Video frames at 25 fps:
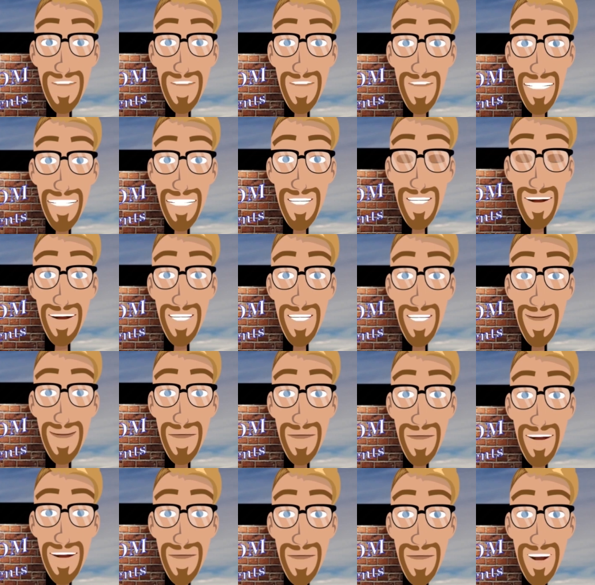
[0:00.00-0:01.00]
have
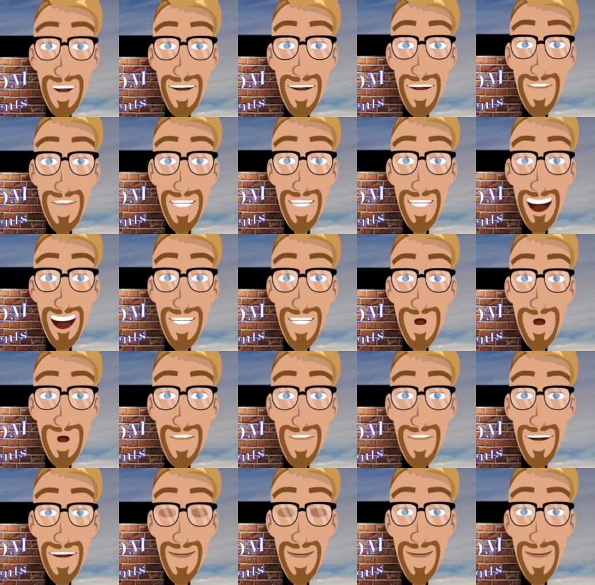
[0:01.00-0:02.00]
educated people in
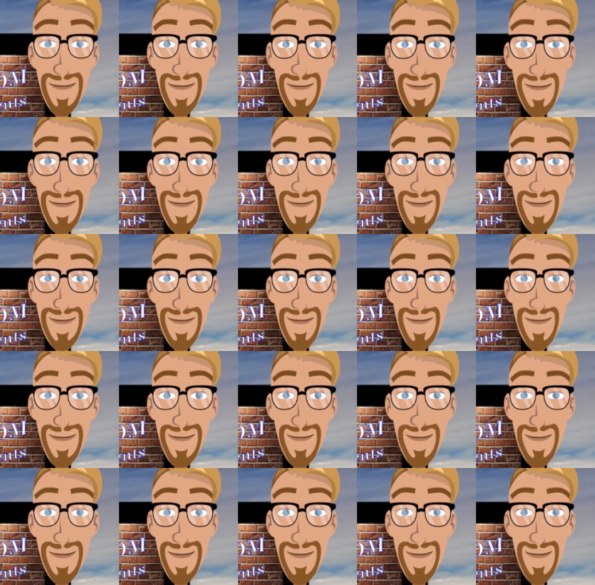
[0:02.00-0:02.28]
photography,